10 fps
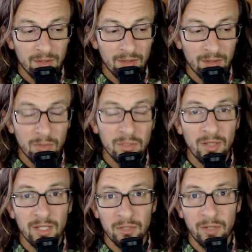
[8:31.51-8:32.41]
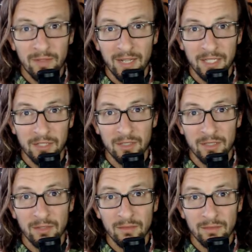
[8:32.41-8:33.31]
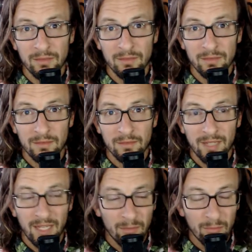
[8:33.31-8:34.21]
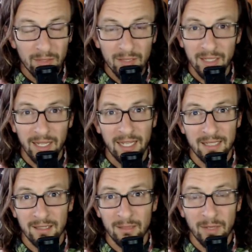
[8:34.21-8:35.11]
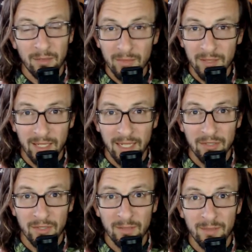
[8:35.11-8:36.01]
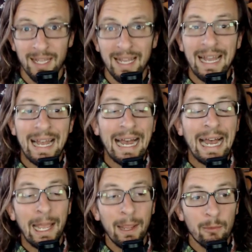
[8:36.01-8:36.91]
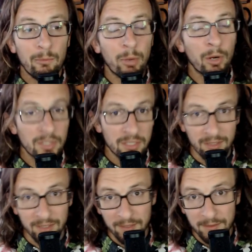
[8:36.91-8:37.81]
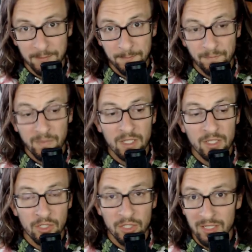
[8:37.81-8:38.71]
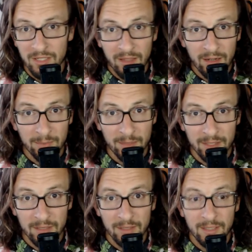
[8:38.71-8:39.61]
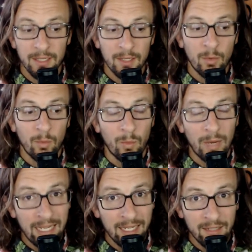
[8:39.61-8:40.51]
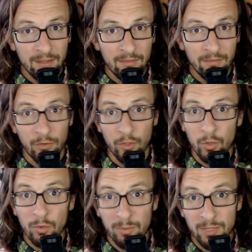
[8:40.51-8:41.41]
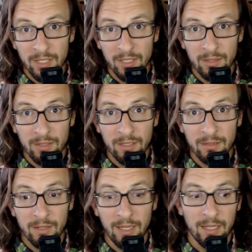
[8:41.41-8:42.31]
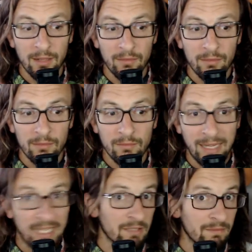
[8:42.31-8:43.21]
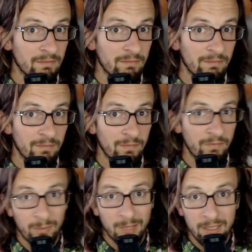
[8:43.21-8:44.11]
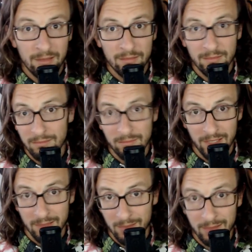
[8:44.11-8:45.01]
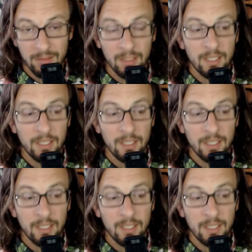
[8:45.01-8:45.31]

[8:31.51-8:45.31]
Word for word: Those are things you have to ask yourself and really ask them and really answer them. I personally suggest a therapist. Why? For you in particular, and I guess for me as well.